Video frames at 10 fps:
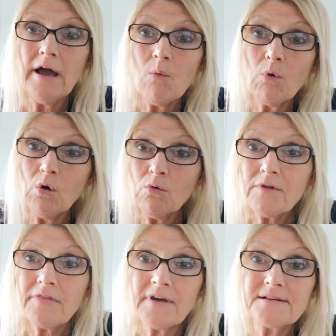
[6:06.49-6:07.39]
Well, all the
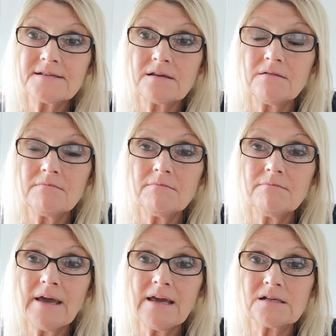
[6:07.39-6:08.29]
things that
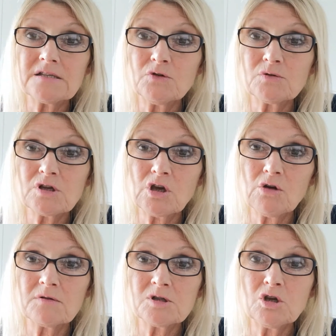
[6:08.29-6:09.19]
make us feel
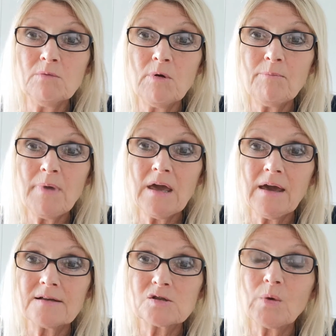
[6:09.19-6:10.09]
secure as human
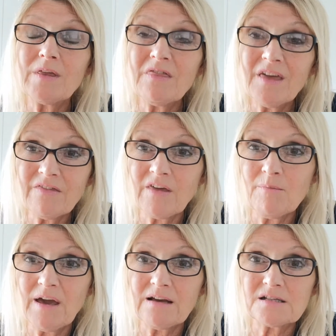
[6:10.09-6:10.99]
beings, or we think they
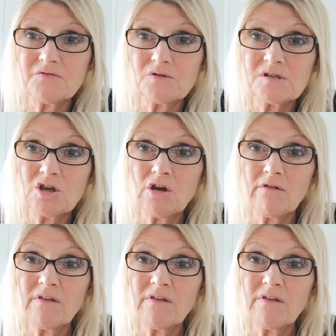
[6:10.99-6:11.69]
make us feel secure,